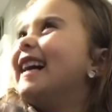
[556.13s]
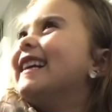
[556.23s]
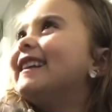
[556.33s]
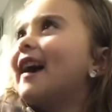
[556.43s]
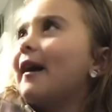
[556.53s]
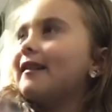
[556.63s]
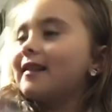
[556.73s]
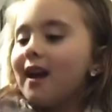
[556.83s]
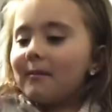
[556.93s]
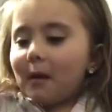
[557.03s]
That's
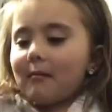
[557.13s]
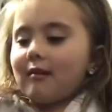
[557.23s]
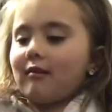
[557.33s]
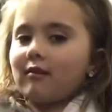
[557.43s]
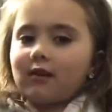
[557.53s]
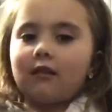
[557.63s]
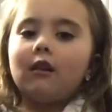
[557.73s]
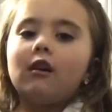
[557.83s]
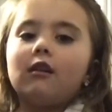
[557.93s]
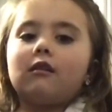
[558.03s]
probably going to take
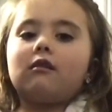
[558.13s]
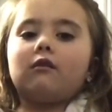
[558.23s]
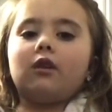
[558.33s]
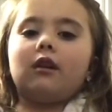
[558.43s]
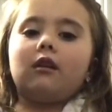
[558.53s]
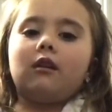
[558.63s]
3.